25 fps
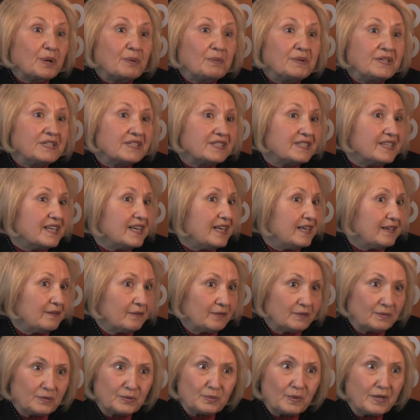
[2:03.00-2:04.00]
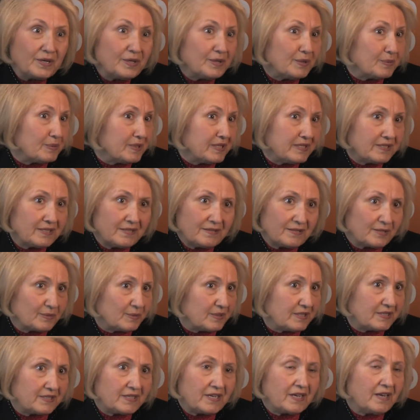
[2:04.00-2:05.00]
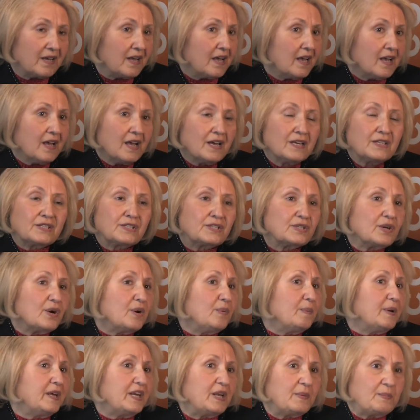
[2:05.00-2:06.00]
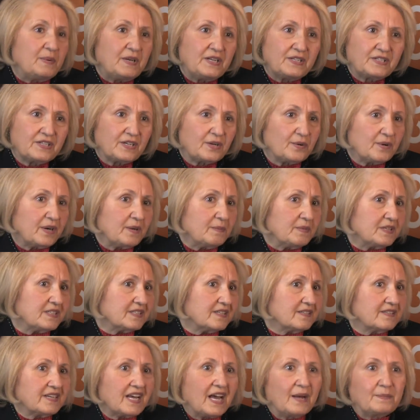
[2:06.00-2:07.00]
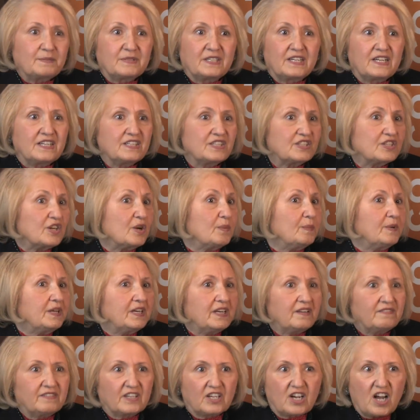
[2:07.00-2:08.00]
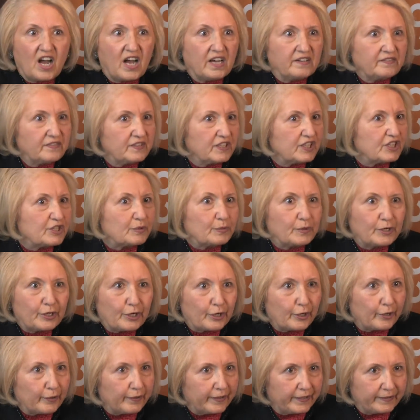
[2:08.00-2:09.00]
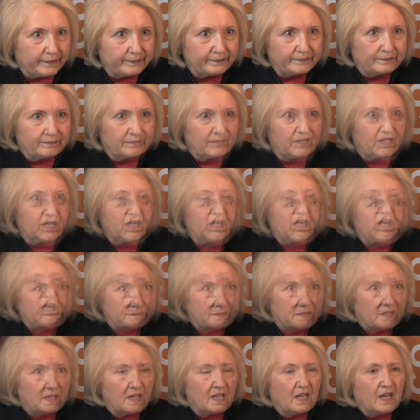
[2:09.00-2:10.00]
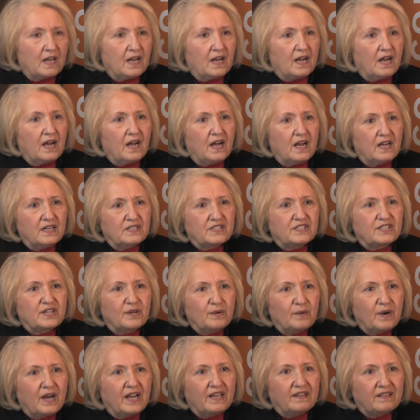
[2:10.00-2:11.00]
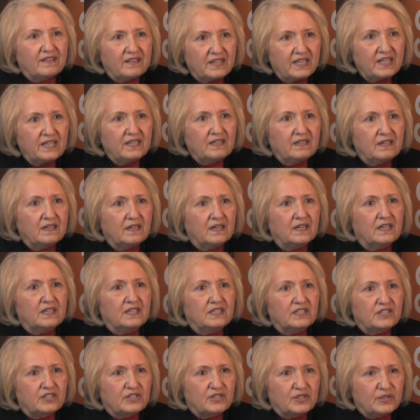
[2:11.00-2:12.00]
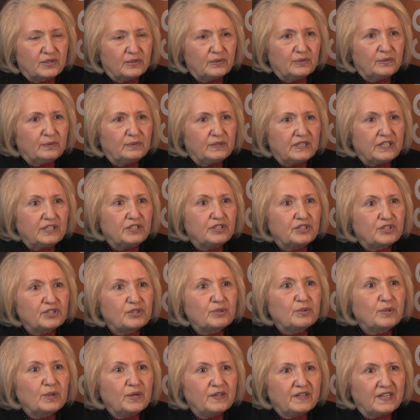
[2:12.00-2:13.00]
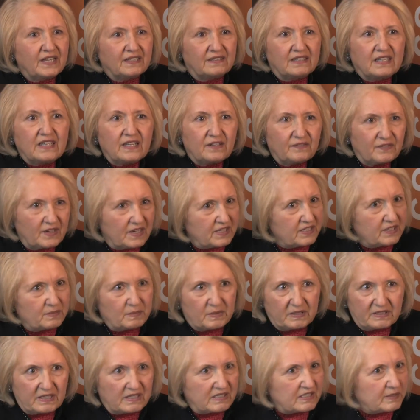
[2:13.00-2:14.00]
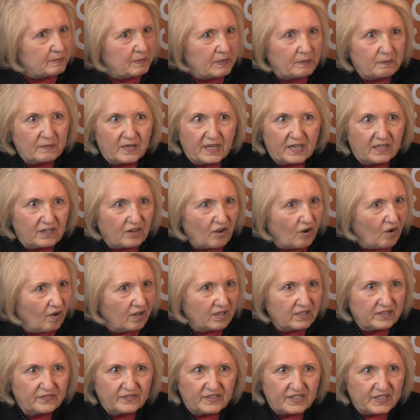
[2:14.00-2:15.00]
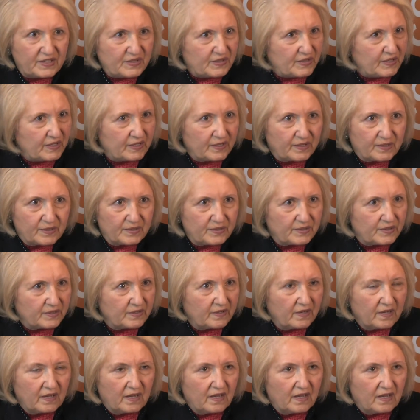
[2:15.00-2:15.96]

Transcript: why we see, it's one of the reasons we see so many peace agreements adopted and so many of the conflicts recurring. So I think to ensure that the investment that's been made all of these years,